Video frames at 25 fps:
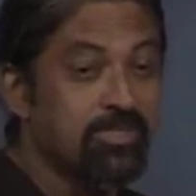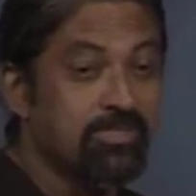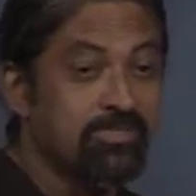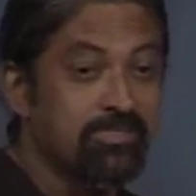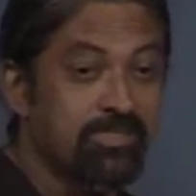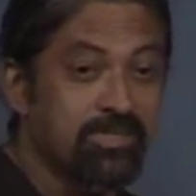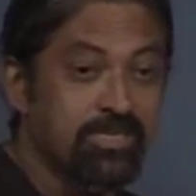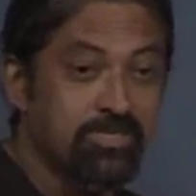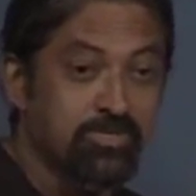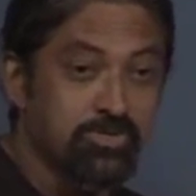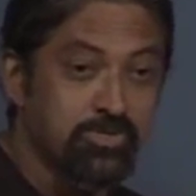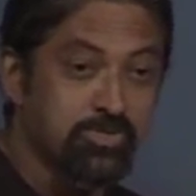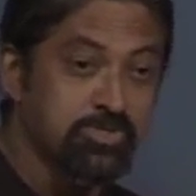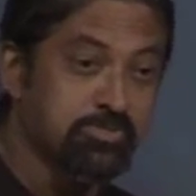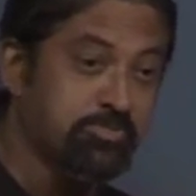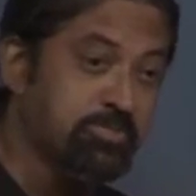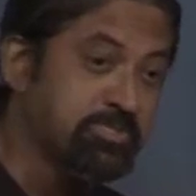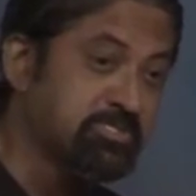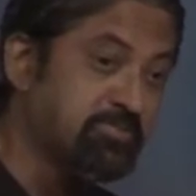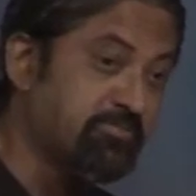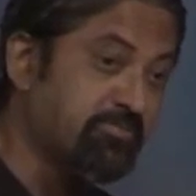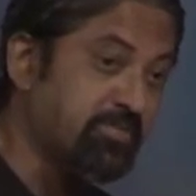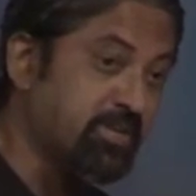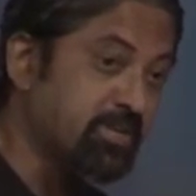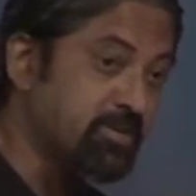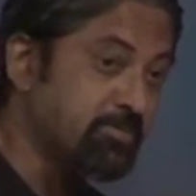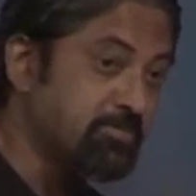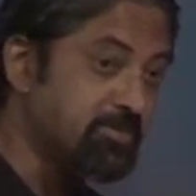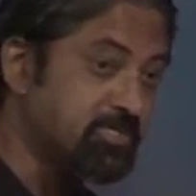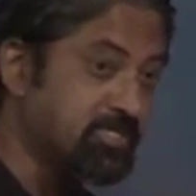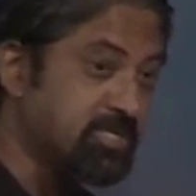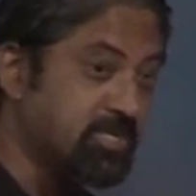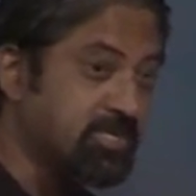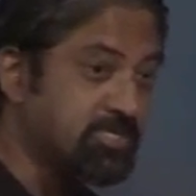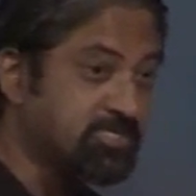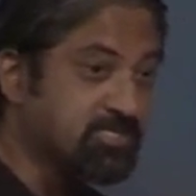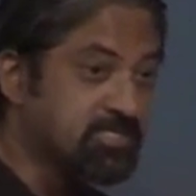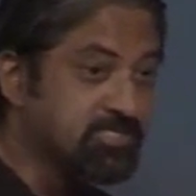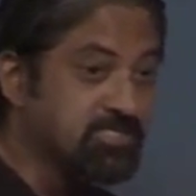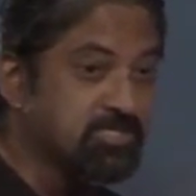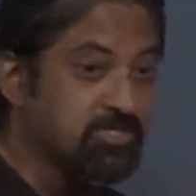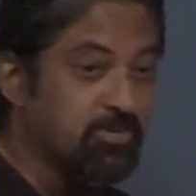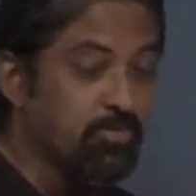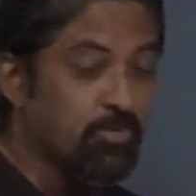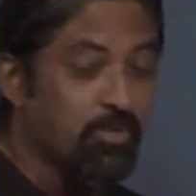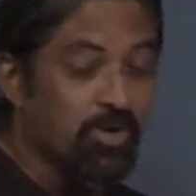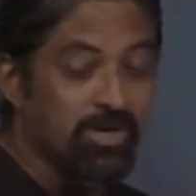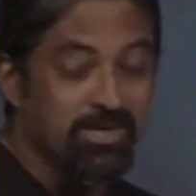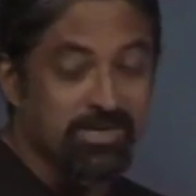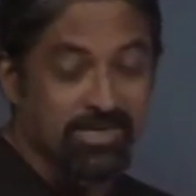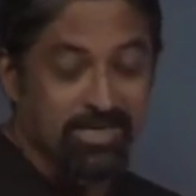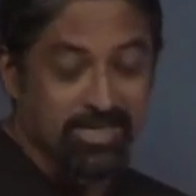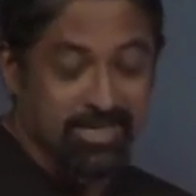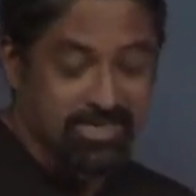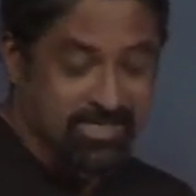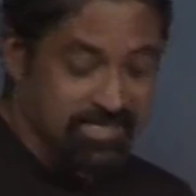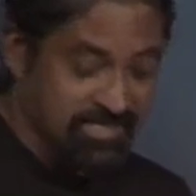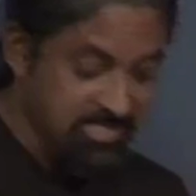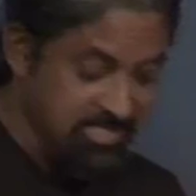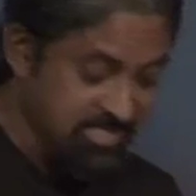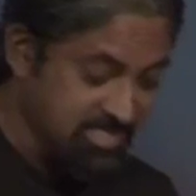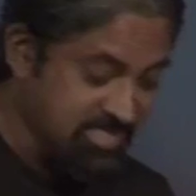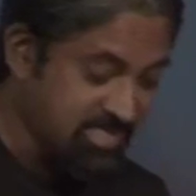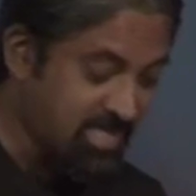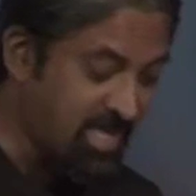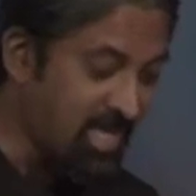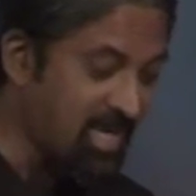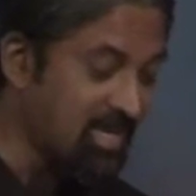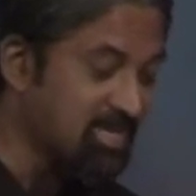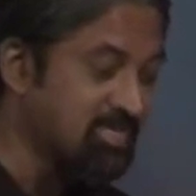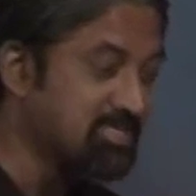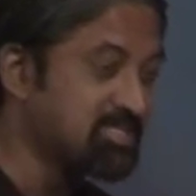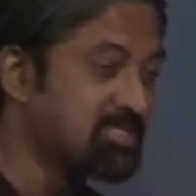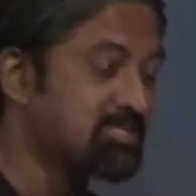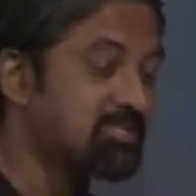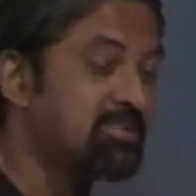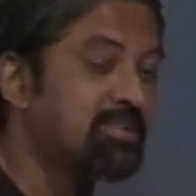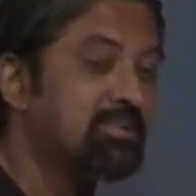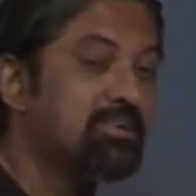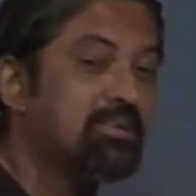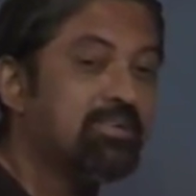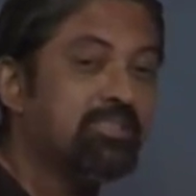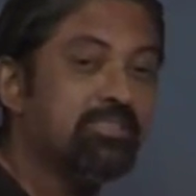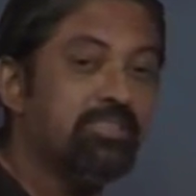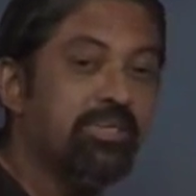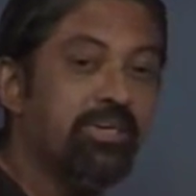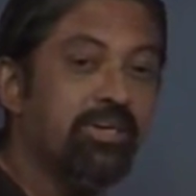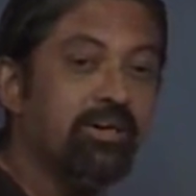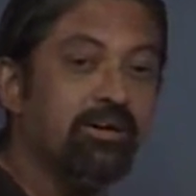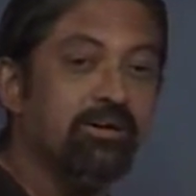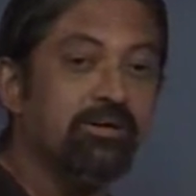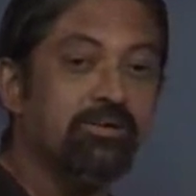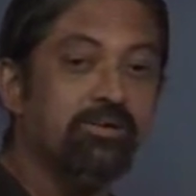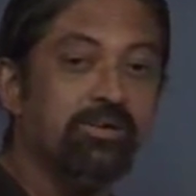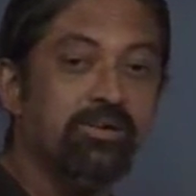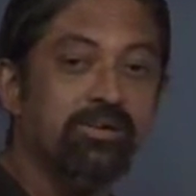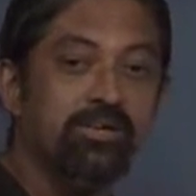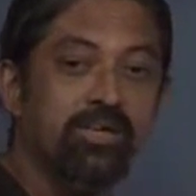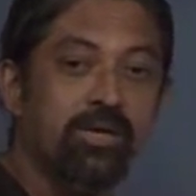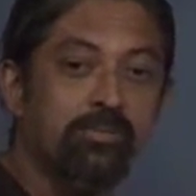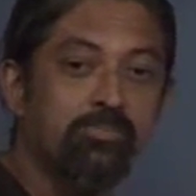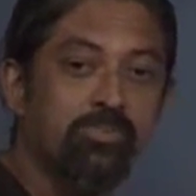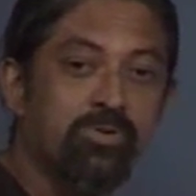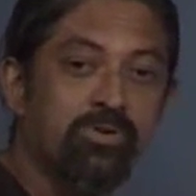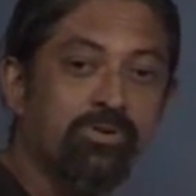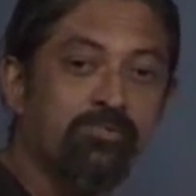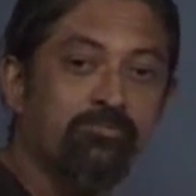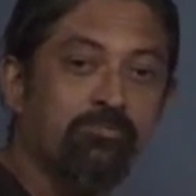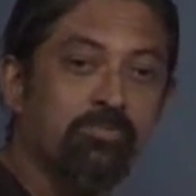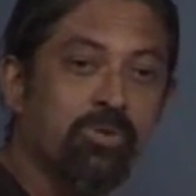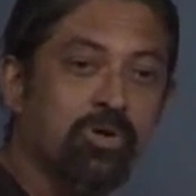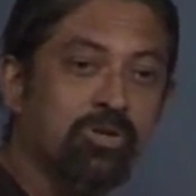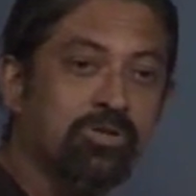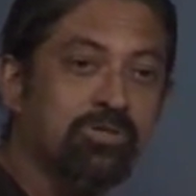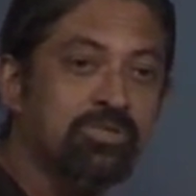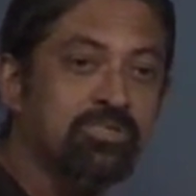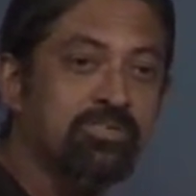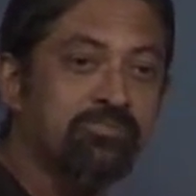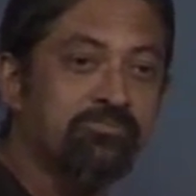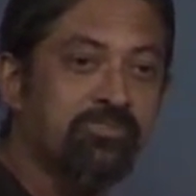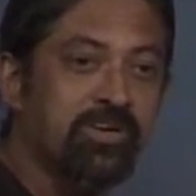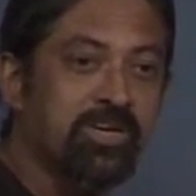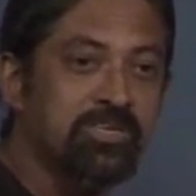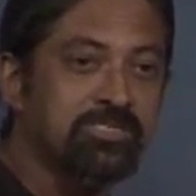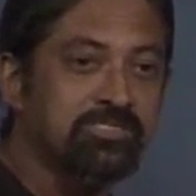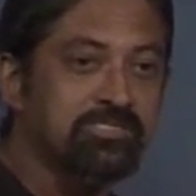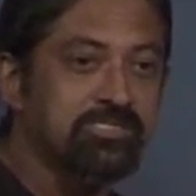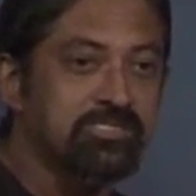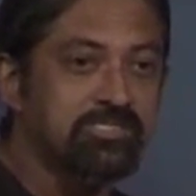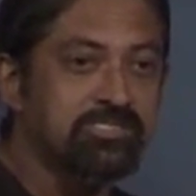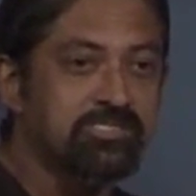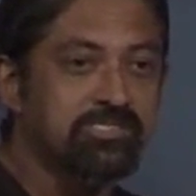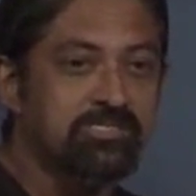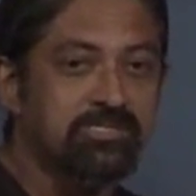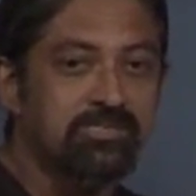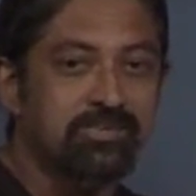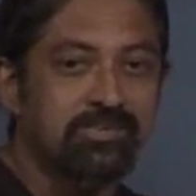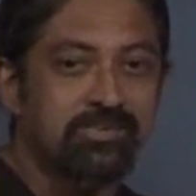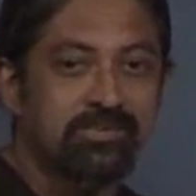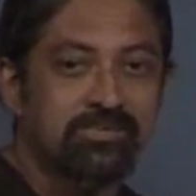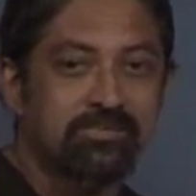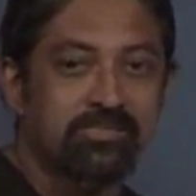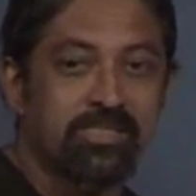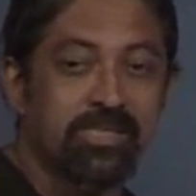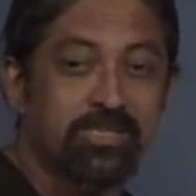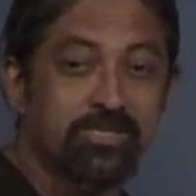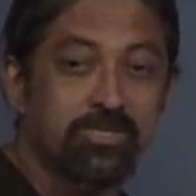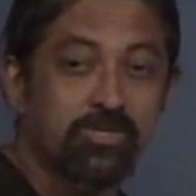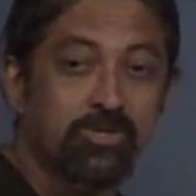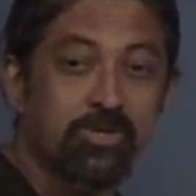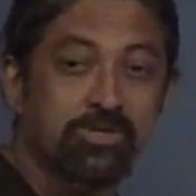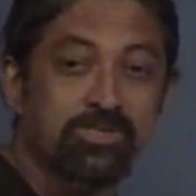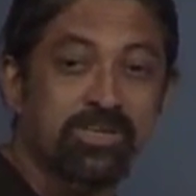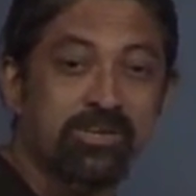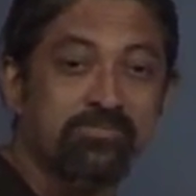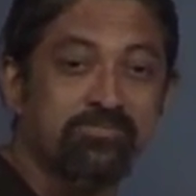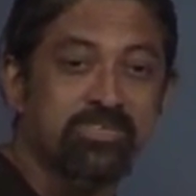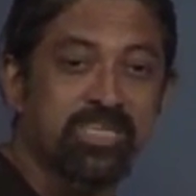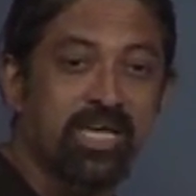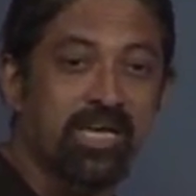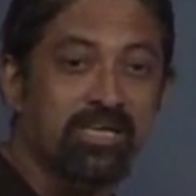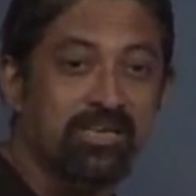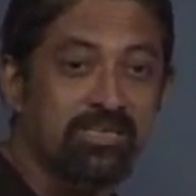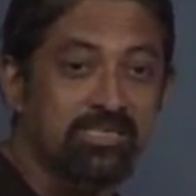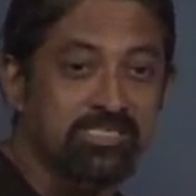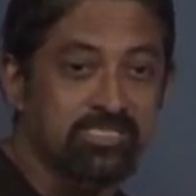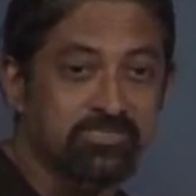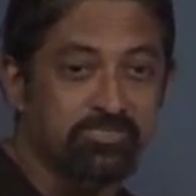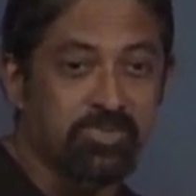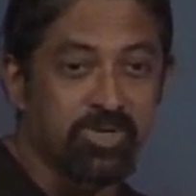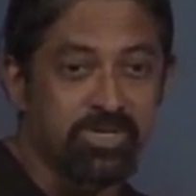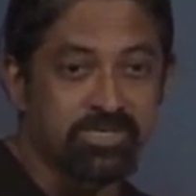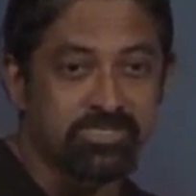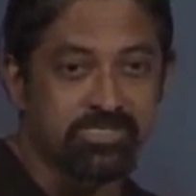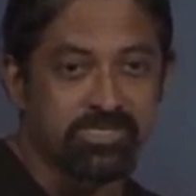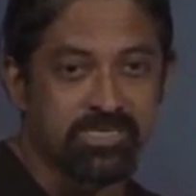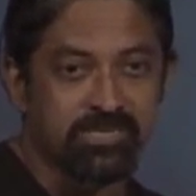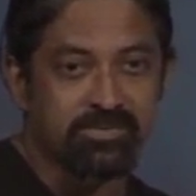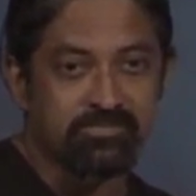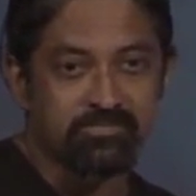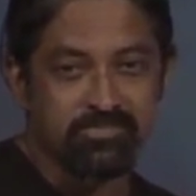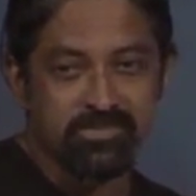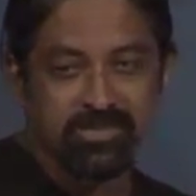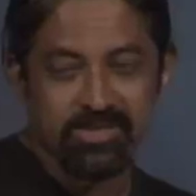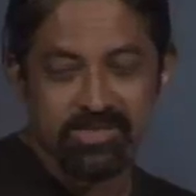There are two specific limitations. The one is that there are a number of modern devices that do not have dialers built in,